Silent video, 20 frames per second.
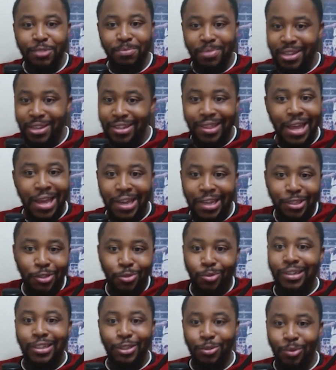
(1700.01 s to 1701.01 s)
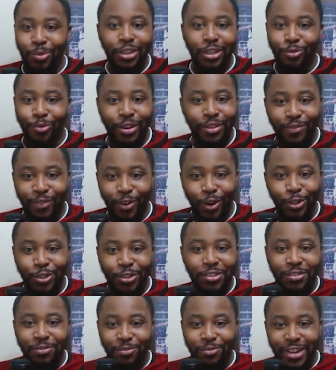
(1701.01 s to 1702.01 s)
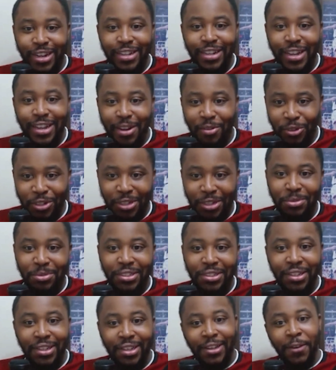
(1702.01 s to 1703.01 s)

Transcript: be like a 2023 version of Red Dead Redemption.